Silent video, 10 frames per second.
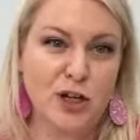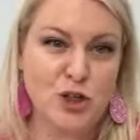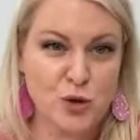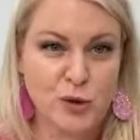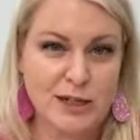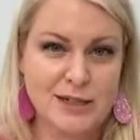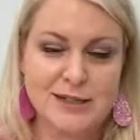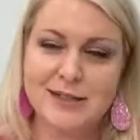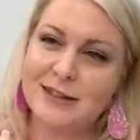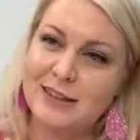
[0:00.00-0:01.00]

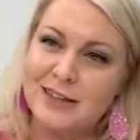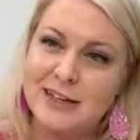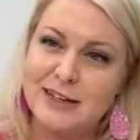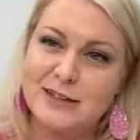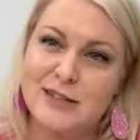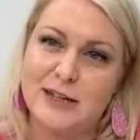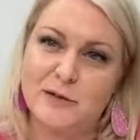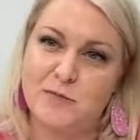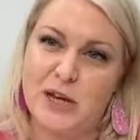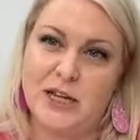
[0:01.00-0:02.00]
joyous things
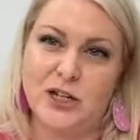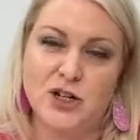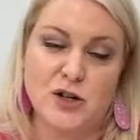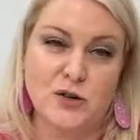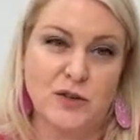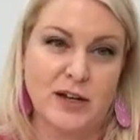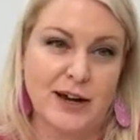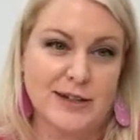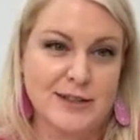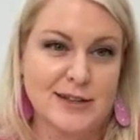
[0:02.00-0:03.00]
and making sure that
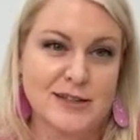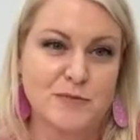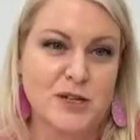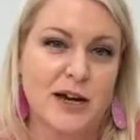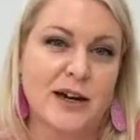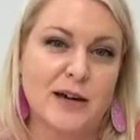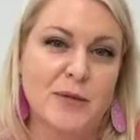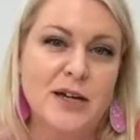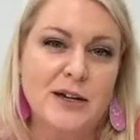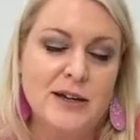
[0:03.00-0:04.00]
I set some
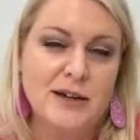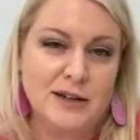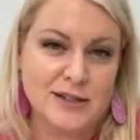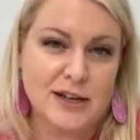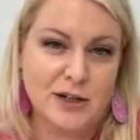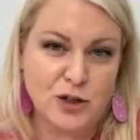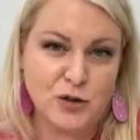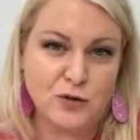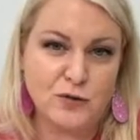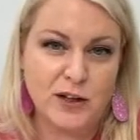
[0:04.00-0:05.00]
time aside to
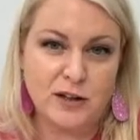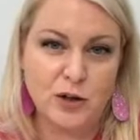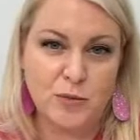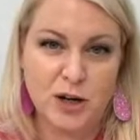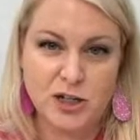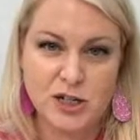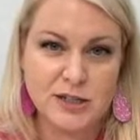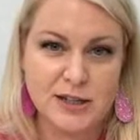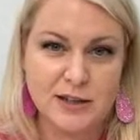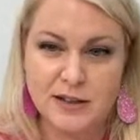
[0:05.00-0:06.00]
do fun little
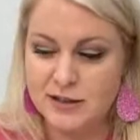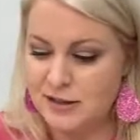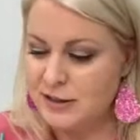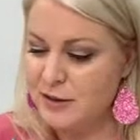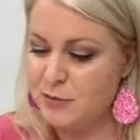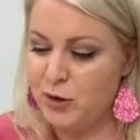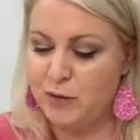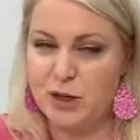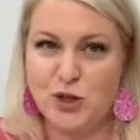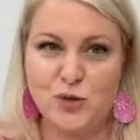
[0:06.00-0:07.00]
projects like this that
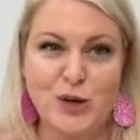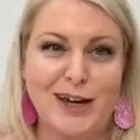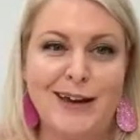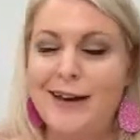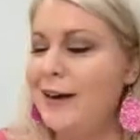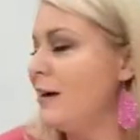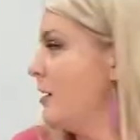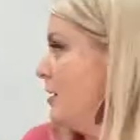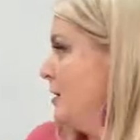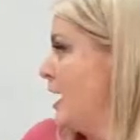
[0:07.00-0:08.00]
bring me joy.
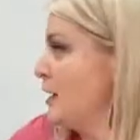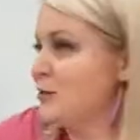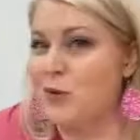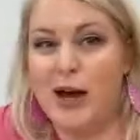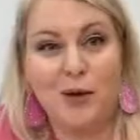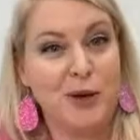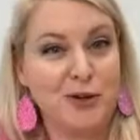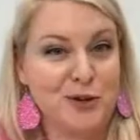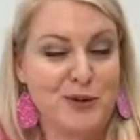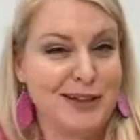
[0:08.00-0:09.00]
And that is why we
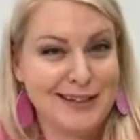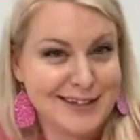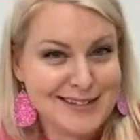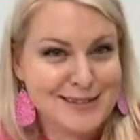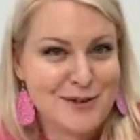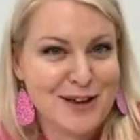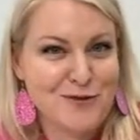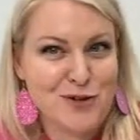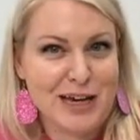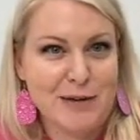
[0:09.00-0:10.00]
are doing this. If
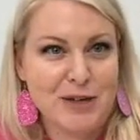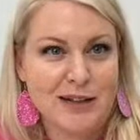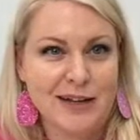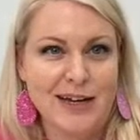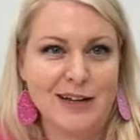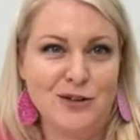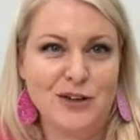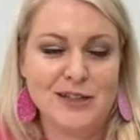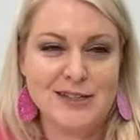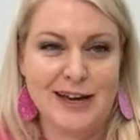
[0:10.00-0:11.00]
you came in late, you
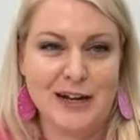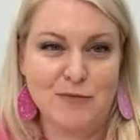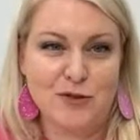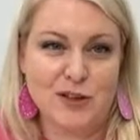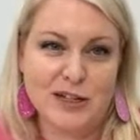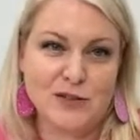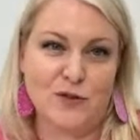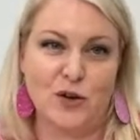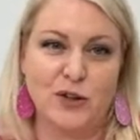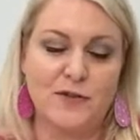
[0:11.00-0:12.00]
can sign up for this
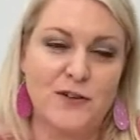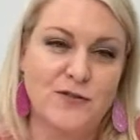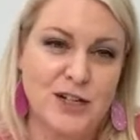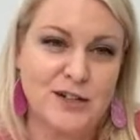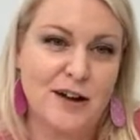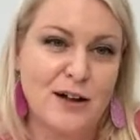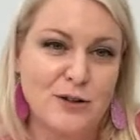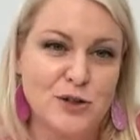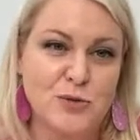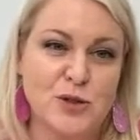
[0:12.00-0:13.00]
for only
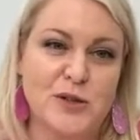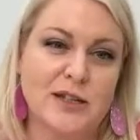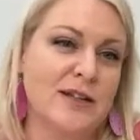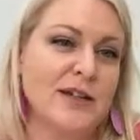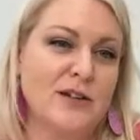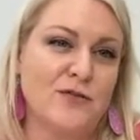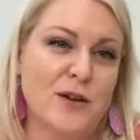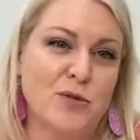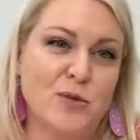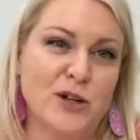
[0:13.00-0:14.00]
$15. We're doing it at the end of
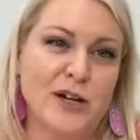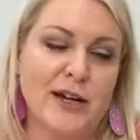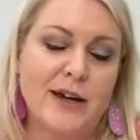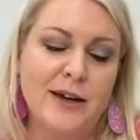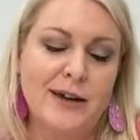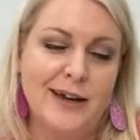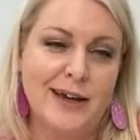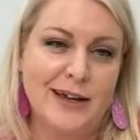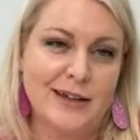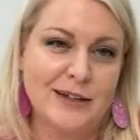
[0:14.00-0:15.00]
February,
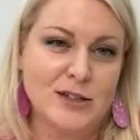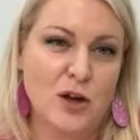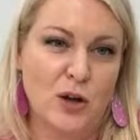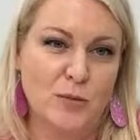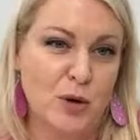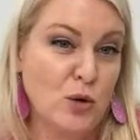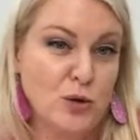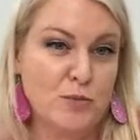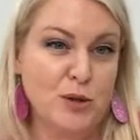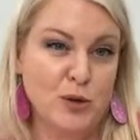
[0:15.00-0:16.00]
and it's called
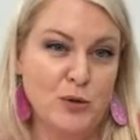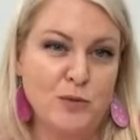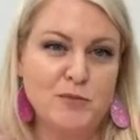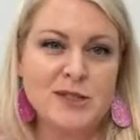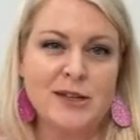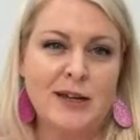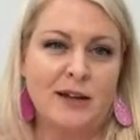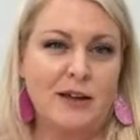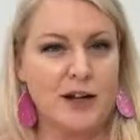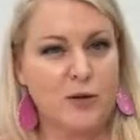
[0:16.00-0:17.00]
Bold Blooms.
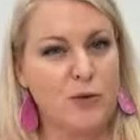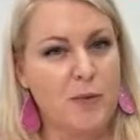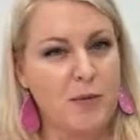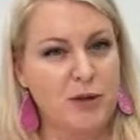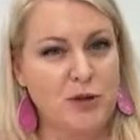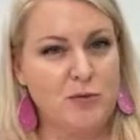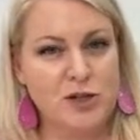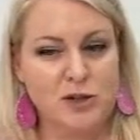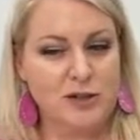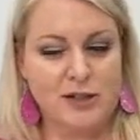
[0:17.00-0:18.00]
I thought I'd wear my bloom
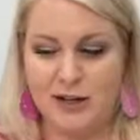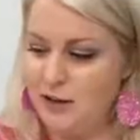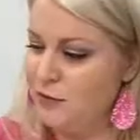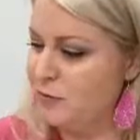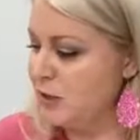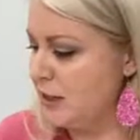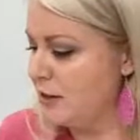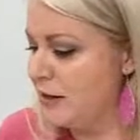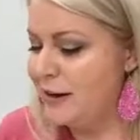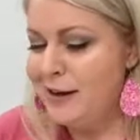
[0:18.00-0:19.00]
shirt today from
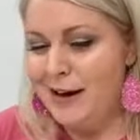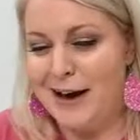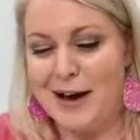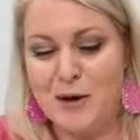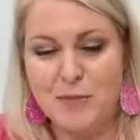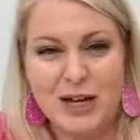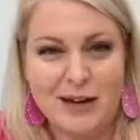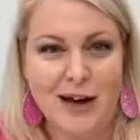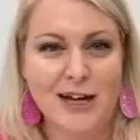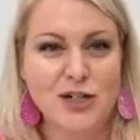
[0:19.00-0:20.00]
Sarah.
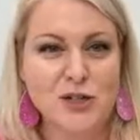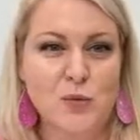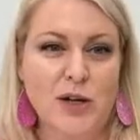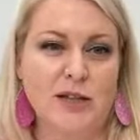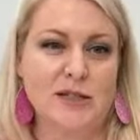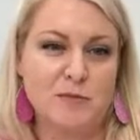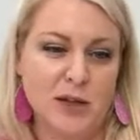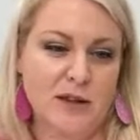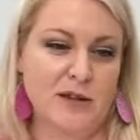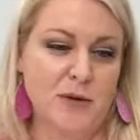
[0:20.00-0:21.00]
But I just wanted this
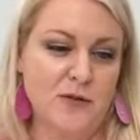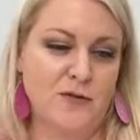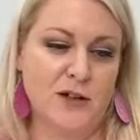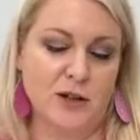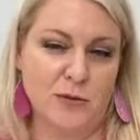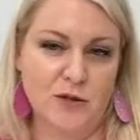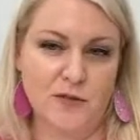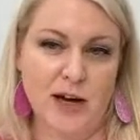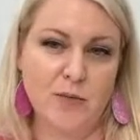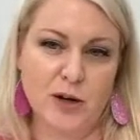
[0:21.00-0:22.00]
month to be filled with
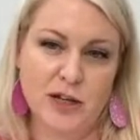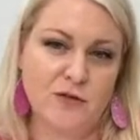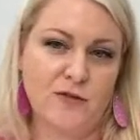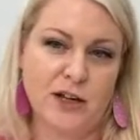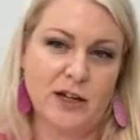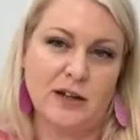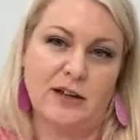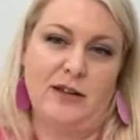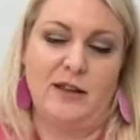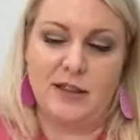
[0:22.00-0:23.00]
vibrant and fun
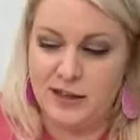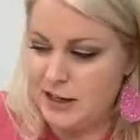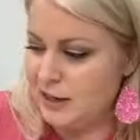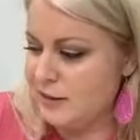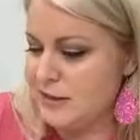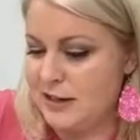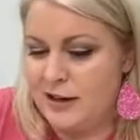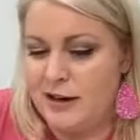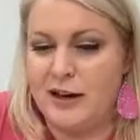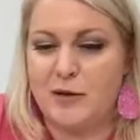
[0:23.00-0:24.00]
things,
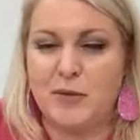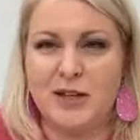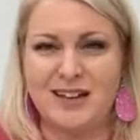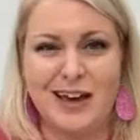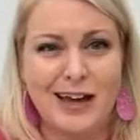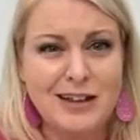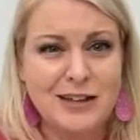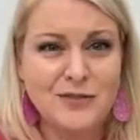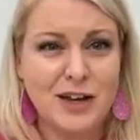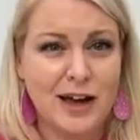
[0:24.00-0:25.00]
kind of
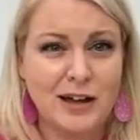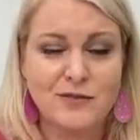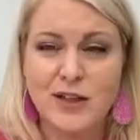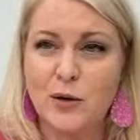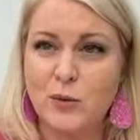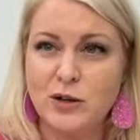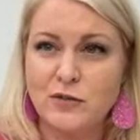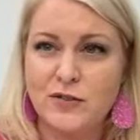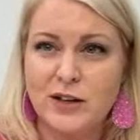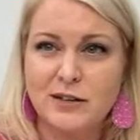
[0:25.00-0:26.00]
lift you out of that winter
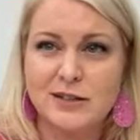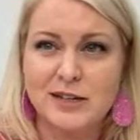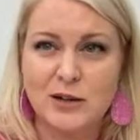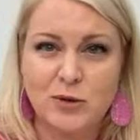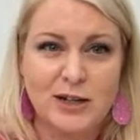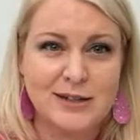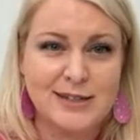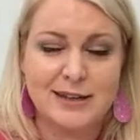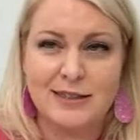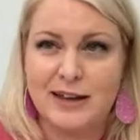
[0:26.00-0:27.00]
funk. Does anyone
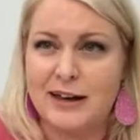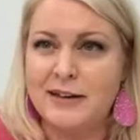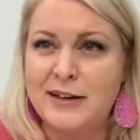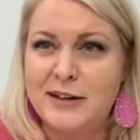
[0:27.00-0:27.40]
else get that?